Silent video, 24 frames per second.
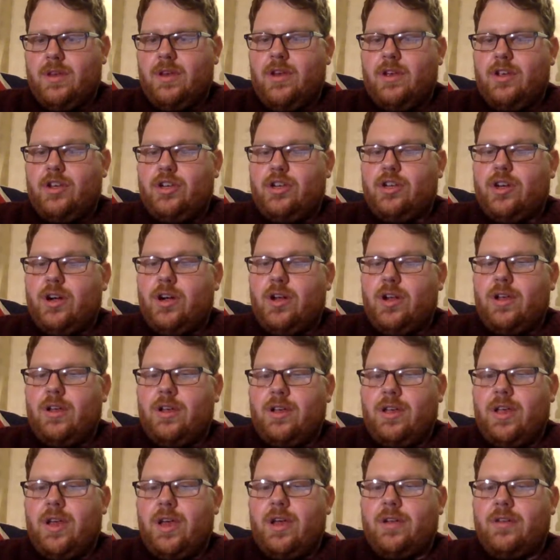
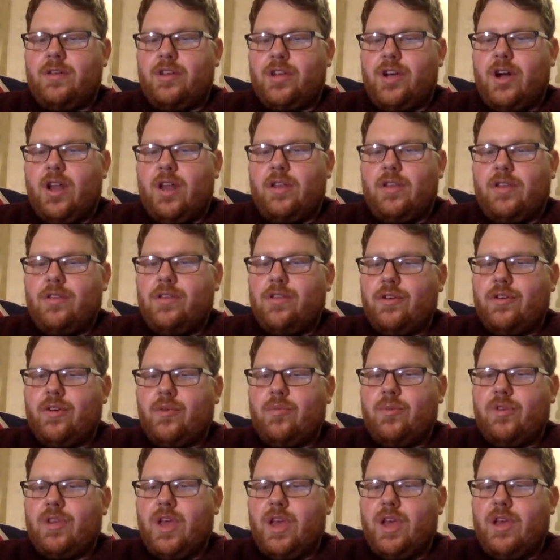Charlotte, yeah, Charlotte's another good
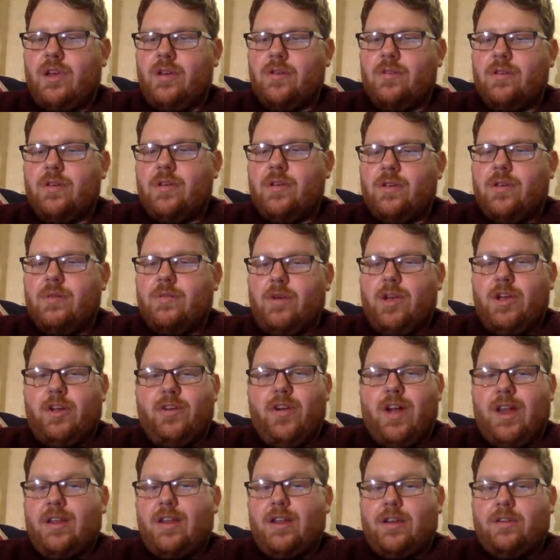potato. My
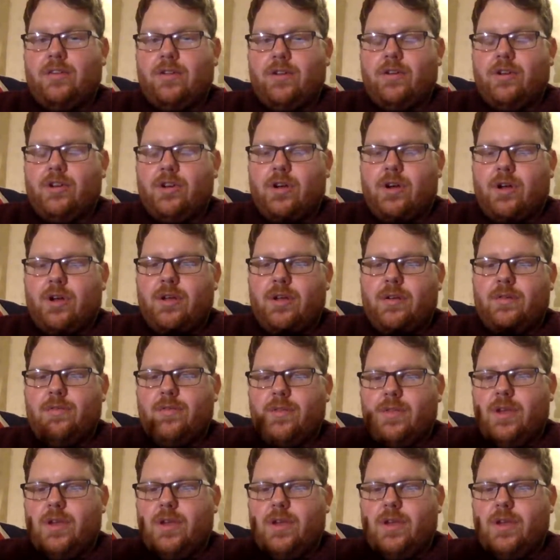granddad grows Charlotte.